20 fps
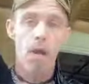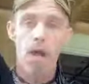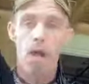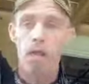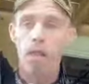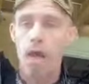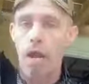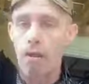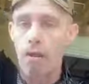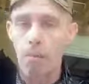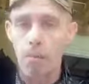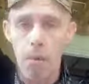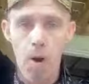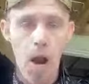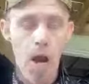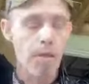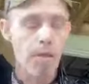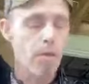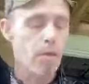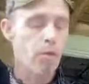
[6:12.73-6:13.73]
a lot of the
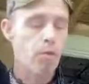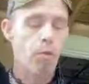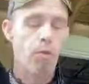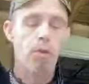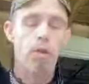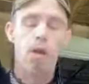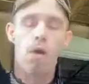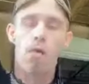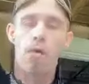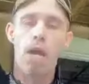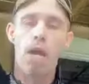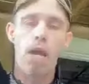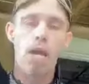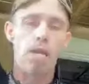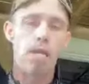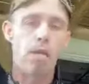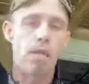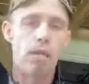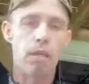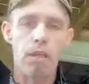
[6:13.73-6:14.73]
brothels were
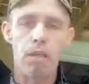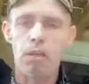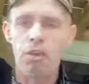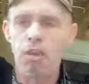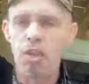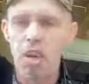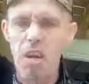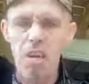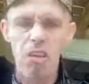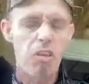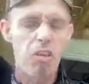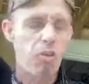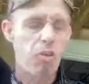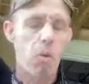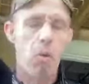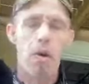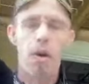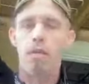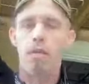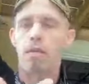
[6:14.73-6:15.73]
located, the gin
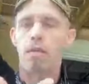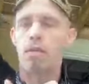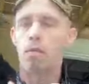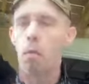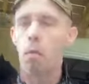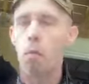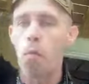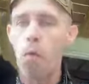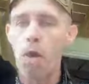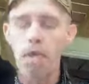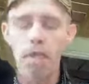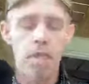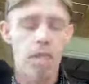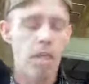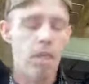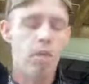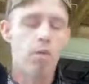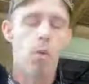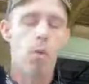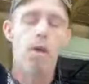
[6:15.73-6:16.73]
joints, the
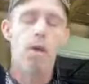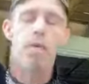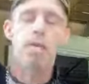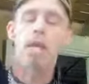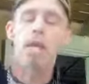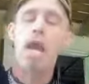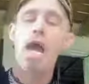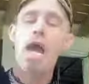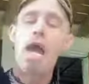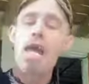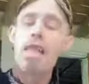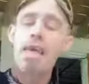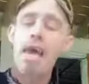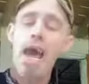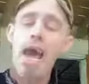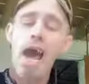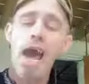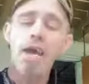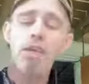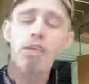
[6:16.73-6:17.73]
whiskey joints.
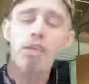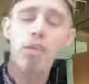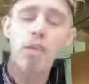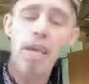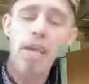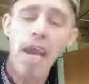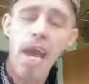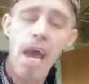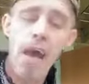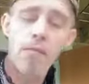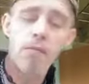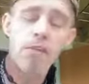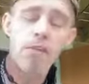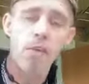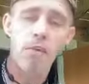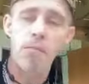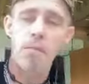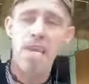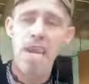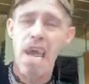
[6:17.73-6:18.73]
They actually have
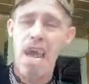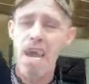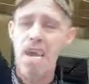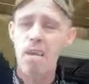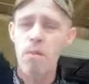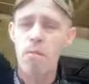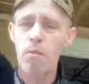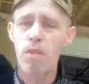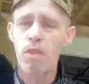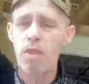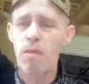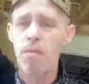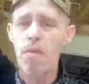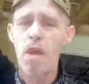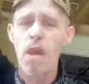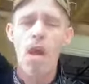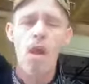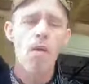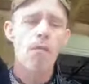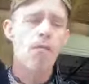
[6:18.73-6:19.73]
some names
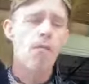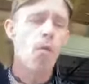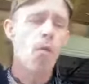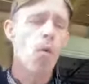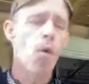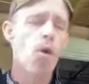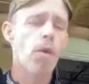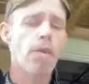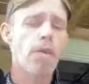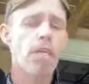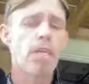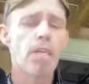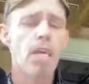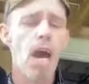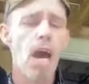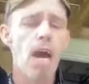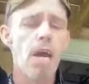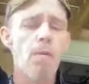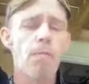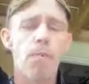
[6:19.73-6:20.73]
for the
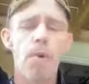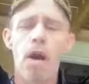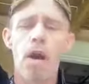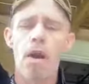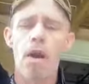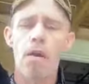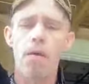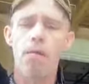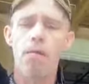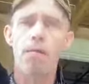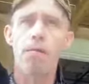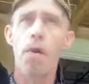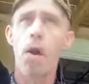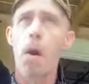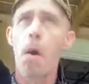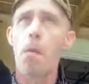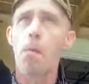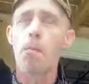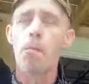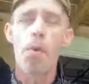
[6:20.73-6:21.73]
type of
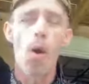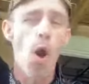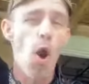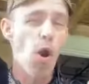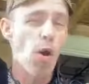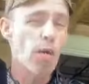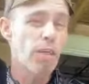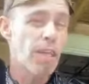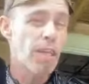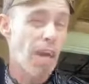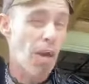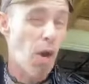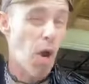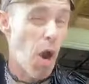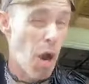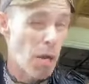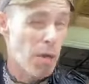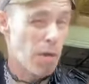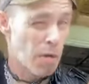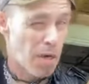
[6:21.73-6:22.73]
bars that are
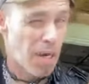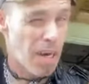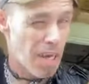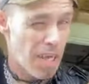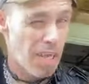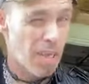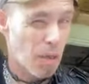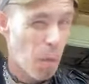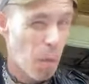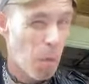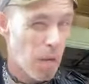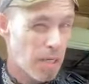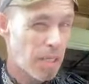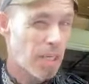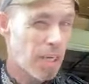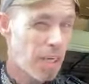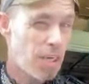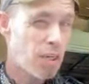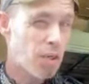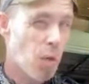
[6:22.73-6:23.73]
underneath a
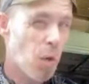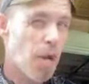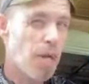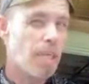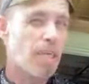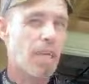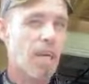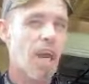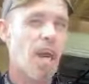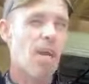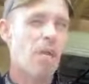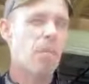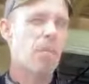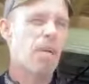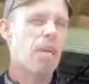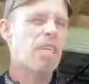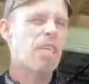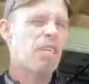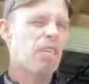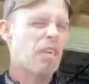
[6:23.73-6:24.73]
whiskey joint, the kind of
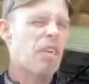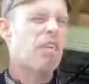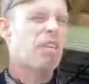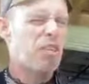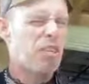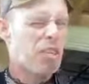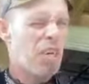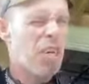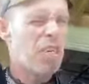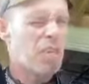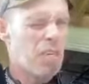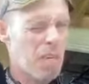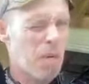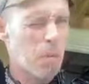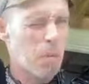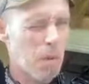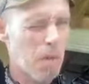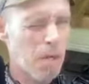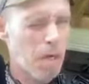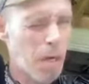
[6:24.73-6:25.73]
places you just
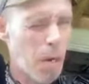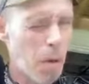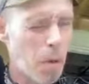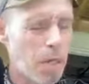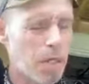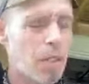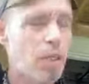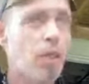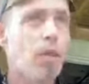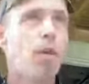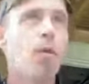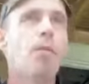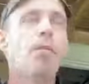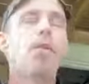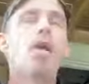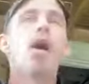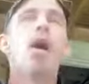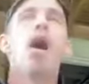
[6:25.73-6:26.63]
didn't really go into.